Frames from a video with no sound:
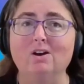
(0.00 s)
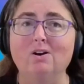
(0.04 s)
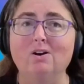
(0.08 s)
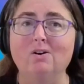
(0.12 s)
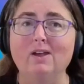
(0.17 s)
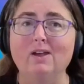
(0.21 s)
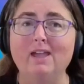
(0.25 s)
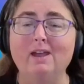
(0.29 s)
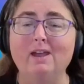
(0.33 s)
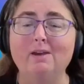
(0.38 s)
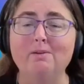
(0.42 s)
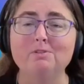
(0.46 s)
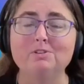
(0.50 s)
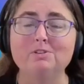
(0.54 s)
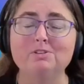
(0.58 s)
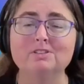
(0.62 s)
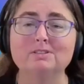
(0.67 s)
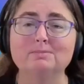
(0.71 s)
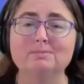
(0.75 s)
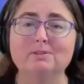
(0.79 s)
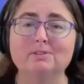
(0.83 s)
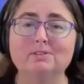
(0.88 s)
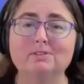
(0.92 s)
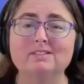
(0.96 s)
Oh, how would
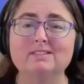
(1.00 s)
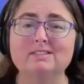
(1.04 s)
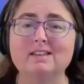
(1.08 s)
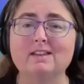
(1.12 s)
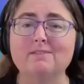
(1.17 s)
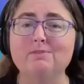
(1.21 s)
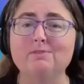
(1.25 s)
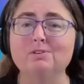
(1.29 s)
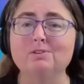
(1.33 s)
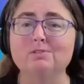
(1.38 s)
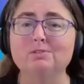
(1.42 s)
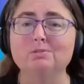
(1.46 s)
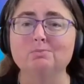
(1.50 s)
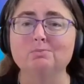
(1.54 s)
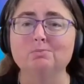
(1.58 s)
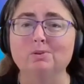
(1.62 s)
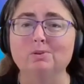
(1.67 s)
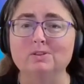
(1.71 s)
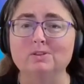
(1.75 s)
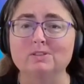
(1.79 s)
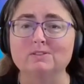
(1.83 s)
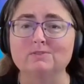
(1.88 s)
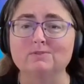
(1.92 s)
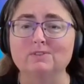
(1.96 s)
you spell this? Have you got the
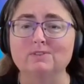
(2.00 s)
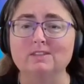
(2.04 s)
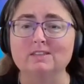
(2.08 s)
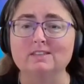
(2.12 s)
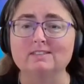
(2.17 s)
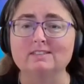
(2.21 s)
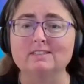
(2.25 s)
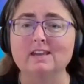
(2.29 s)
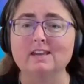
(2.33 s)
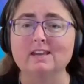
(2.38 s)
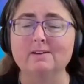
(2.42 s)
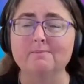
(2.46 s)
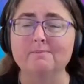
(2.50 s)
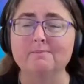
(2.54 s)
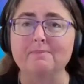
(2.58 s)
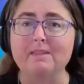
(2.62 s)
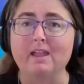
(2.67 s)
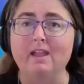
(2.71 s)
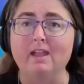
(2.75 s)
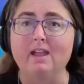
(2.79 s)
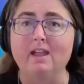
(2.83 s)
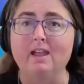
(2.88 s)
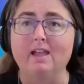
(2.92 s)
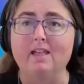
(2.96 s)
words for this? Now,
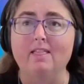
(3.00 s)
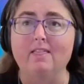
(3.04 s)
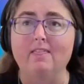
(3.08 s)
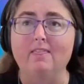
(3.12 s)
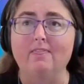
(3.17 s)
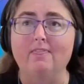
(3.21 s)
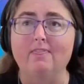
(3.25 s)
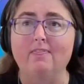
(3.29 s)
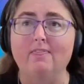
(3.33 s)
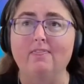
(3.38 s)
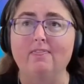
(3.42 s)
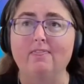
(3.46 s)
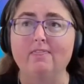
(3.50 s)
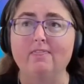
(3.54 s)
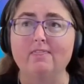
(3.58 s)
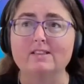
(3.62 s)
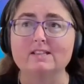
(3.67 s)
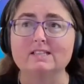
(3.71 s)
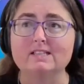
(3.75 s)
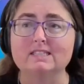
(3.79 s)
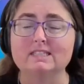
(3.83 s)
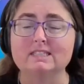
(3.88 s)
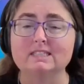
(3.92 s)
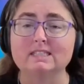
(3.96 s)

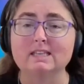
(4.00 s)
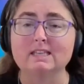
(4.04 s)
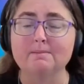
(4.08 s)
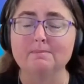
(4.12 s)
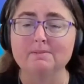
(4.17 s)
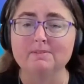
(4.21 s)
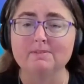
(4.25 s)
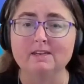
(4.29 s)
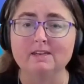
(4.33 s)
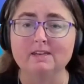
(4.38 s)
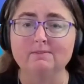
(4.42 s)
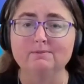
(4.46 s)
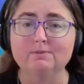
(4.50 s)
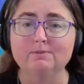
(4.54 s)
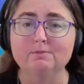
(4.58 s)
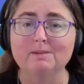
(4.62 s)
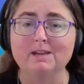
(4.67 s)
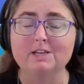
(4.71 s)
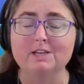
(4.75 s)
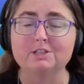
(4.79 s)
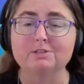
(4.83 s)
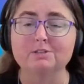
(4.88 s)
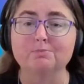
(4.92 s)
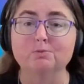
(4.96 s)
some of that
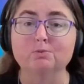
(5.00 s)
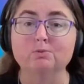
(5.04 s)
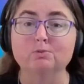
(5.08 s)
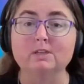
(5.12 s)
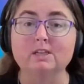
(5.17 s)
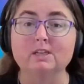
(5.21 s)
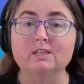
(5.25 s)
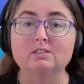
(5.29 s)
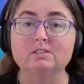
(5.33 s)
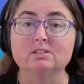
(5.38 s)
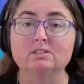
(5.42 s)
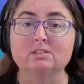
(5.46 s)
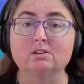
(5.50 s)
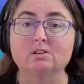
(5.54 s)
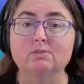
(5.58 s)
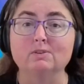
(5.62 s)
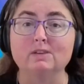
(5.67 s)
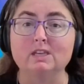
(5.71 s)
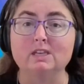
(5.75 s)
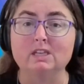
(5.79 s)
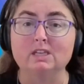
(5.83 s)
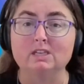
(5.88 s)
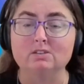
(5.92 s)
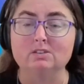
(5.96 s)
information will need to
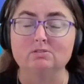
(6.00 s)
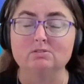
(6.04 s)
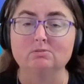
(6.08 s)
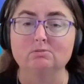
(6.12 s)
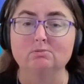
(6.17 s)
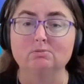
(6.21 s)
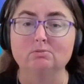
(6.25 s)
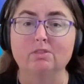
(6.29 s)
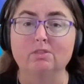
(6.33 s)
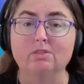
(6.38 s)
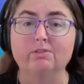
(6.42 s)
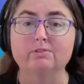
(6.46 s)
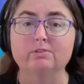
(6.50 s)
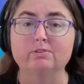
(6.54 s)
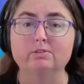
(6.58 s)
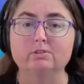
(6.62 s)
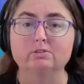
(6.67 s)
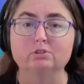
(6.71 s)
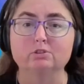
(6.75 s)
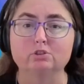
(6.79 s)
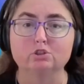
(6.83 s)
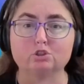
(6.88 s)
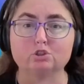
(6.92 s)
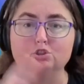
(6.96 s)
go into
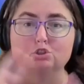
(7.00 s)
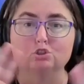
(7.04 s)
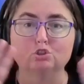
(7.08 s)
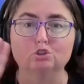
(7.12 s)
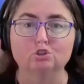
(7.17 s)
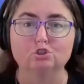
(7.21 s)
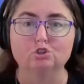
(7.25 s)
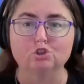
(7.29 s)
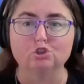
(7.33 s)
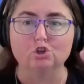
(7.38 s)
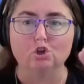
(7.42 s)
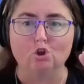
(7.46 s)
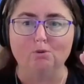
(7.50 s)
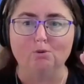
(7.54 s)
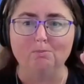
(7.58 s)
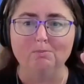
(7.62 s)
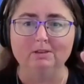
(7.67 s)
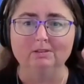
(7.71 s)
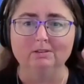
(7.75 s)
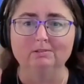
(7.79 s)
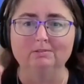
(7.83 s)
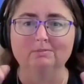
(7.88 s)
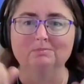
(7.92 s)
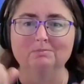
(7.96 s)
the job.
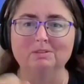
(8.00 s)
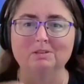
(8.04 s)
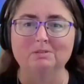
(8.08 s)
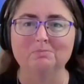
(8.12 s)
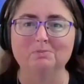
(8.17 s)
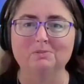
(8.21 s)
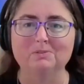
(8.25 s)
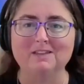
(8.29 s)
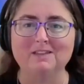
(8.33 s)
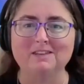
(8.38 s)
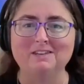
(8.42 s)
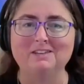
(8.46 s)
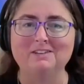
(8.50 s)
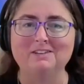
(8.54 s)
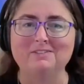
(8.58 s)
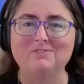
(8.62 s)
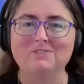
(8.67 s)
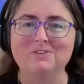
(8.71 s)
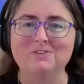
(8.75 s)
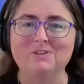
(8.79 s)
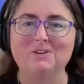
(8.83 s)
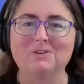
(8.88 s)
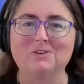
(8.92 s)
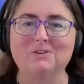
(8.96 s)
I'm going to put that in
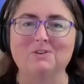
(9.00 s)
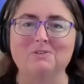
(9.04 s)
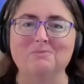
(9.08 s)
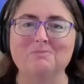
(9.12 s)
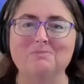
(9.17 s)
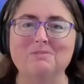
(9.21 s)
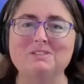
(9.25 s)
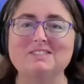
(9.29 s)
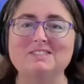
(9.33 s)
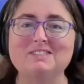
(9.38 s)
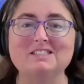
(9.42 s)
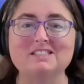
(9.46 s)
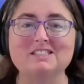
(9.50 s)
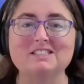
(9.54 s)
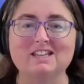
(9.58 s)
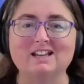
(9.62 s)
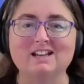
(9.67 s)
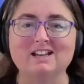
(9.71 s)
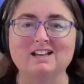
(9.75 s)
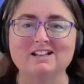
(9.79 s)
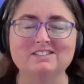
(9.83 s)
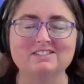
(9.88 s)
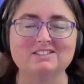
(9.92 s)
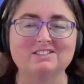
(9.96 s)
inverted commas, the
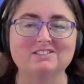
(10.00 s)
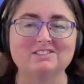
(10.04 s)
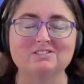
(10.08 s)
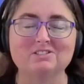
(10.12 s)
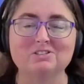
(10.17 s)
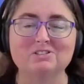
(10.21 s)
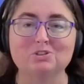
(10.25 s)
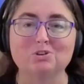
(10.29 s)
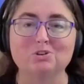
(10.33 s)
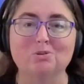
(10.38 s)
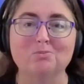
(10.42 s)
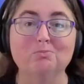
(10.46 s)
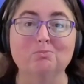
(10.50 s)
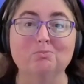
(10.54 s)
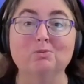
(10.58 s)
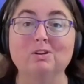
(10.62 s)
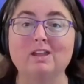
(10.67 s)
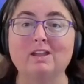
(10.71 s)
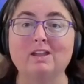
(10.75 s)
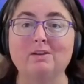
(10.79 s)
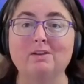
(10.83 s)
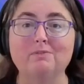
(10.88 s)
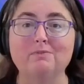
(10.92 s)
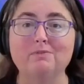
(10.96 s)
task, the job,
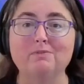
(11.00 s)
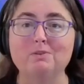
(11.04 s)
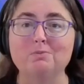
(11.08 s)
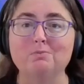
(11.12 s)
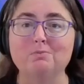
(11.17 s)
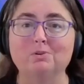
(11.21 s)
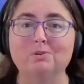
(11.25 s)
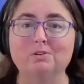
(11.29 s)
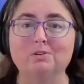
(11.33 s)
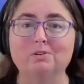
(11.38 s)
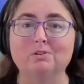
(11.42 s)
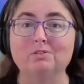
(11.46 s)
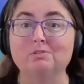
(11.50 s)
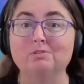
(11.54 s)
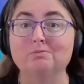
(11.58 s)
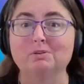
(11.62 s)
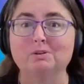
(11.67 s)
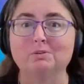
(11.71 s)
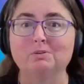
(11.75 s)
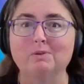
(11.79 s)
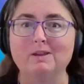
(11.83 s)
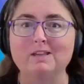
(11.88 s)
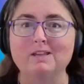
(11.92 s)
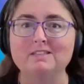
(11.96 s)
whatever you want, the
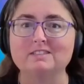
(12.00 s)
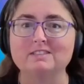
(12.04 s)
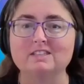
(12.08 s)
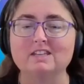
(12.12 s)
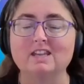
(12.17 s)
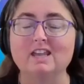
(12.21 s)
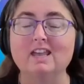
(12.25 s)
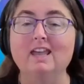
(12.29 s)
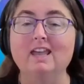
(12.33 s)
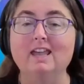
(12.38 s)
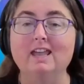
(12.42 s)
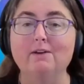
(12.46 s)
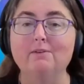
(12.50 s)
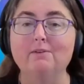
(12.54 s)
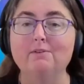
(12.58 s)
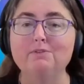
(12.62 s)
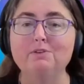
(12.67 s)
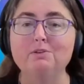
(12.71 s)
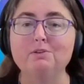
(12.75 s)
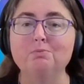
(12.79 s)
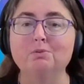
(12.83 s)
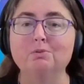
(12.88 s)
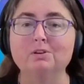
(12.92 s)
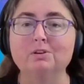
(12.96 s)
request,
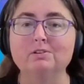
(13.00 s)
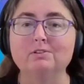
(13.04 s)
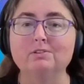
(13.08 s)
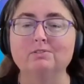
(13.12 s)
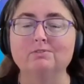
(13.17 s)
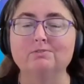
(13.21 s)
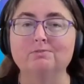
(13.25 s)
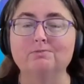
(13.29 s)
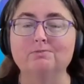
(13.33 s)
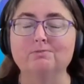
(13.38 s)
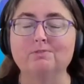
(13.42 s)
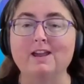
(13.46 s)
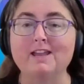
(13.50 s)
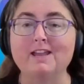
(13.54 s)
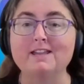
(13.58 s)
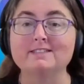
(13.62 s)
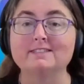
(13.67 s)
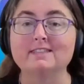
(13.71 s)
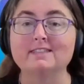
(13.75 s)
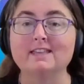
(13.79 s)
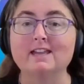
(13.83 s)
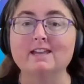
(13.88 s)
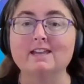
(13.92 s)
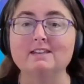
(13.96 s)
however you want to
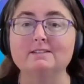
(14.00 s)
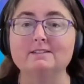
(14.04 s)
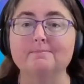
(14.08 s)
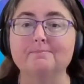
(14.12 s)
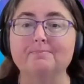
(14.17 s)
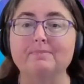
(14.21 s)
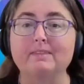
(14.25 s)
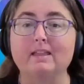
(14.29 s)
phrase that.